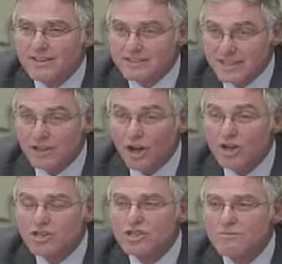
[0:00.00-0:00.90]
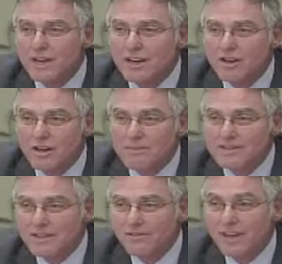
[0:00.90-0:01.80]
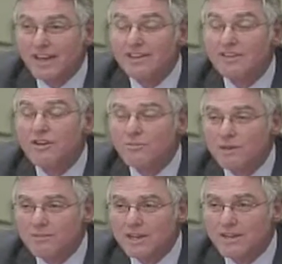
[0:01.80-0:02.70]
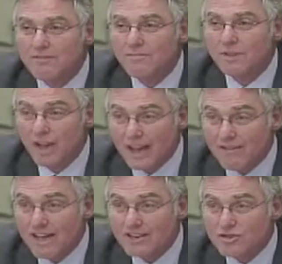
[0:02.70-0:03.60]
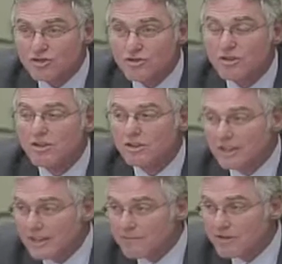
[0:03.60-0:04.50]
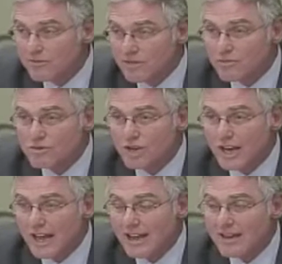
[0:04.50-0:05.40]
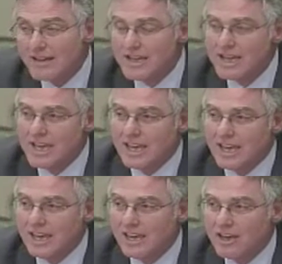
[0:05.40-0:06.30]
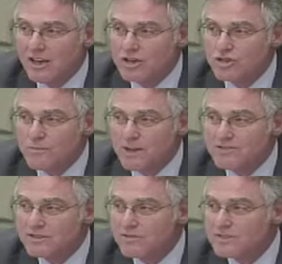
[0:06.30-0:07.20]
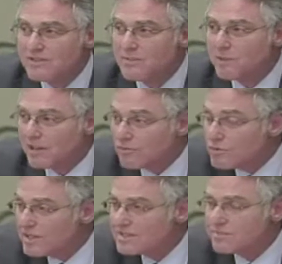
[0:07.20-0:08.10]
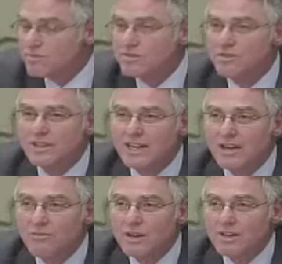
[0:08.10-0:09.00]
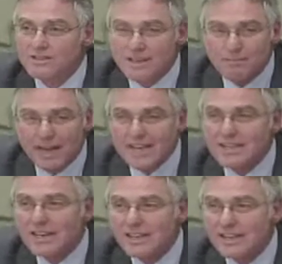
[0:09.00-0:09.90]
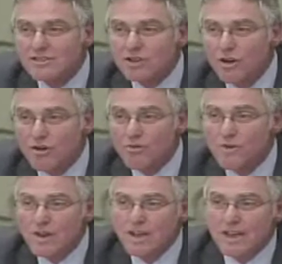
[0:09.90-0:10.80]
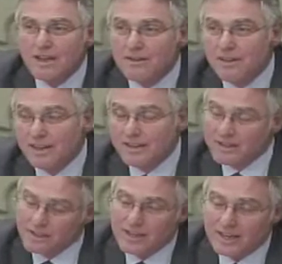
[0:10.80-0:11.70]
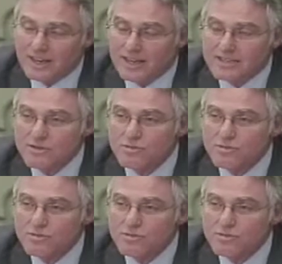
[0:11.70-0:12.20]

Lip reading: methamphetamines. And this chemical drug is starting to do a great deal of damage, particularly in schools. And I think that there are provisions in Schedule 1 of the Act